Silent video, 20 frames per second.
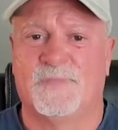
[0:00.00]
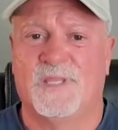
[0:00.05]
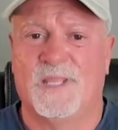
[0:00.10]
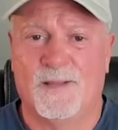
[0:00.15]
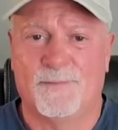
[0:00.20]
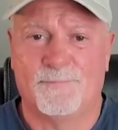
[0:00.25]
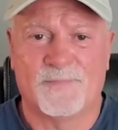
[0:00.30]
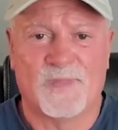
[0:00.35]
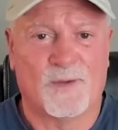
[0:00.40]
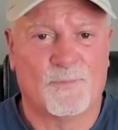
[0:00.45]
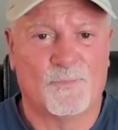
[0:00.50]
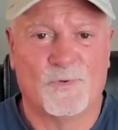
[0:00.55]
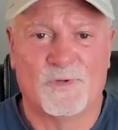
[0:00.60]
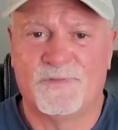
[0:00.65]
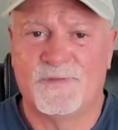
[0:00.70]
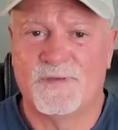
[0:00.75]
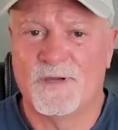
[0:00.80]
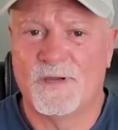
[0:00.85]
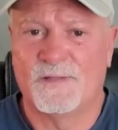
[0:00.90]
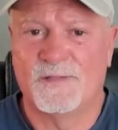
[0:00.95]
Yeah, I'm
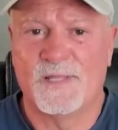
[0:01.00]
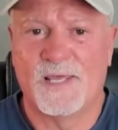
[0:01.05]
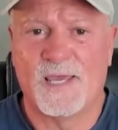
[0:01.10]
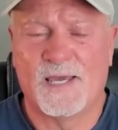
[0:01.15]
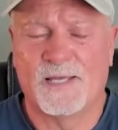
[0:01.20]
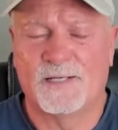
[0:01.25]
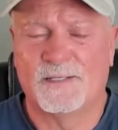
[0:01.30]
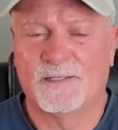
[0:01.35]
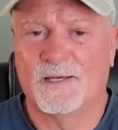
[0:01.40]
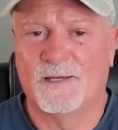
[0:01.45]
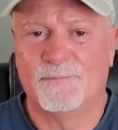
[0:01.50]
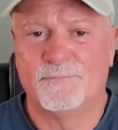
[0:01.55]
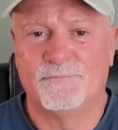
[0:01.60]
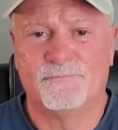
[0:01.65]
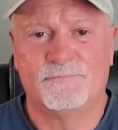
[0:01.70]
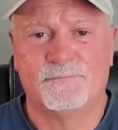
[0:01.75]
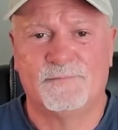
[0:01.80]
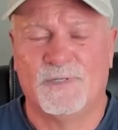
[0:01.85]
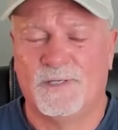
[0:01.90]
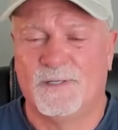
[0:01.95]
with you on that.
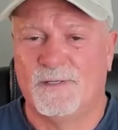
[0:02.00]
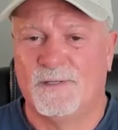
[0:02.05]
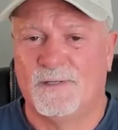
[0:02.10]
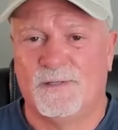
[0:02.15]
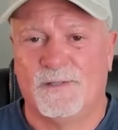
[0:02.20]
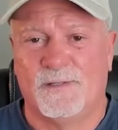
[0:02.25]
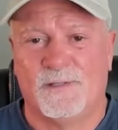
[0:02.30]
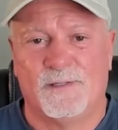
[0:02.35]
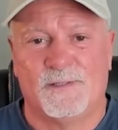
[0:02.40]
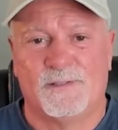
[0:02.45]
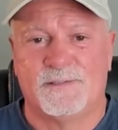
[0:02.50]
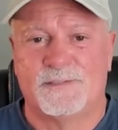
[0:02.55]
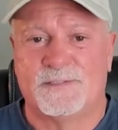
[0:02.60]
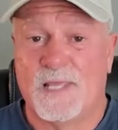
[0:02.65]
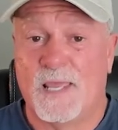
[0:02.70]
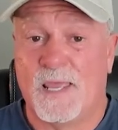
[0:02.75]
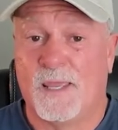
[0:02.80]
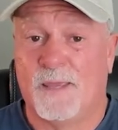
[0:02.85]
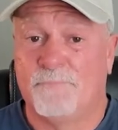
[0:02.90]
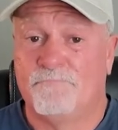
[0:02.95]
I'm
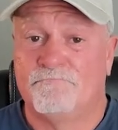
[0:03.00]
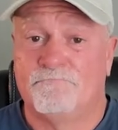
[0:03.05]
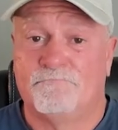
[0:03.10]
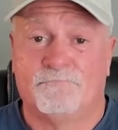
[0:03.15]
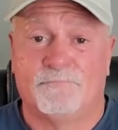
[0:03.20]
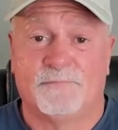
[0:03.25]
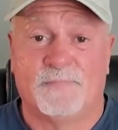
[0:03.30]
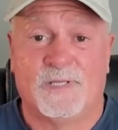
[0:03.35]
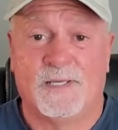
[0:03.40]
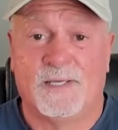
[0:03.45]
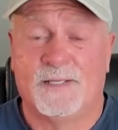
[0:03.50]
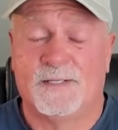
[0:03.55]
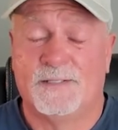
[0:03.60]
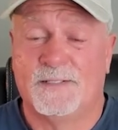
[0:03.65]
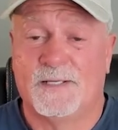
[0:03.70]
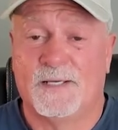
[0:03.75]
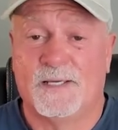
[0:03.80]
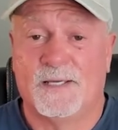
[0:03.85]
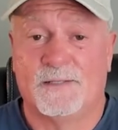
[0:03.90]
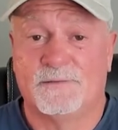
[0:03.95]
same.
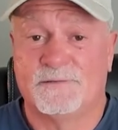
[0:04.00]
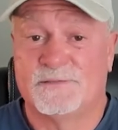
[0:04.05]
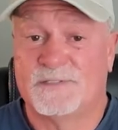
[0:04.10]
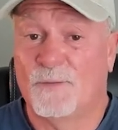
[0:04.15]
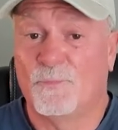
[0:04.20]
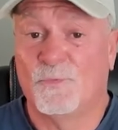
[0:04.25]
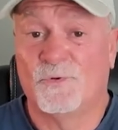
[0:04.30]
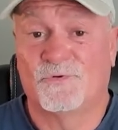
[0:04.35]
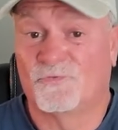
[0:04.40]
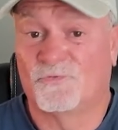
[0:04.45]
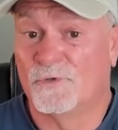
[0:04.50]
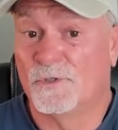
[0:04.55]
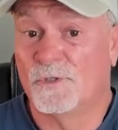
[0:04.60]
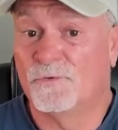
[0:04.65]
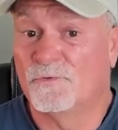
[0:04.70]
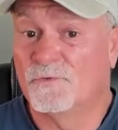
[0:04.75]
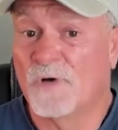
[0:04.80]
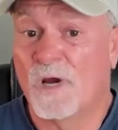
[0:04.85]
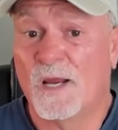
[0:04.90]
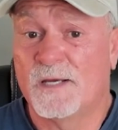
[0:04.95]
And same with
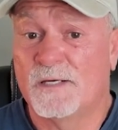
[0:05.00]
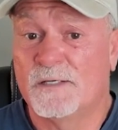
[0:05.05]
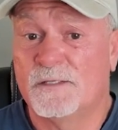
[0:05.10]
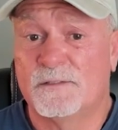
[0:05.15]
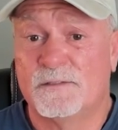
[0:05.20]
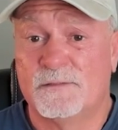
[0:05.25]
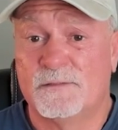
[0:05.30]
fruit, right?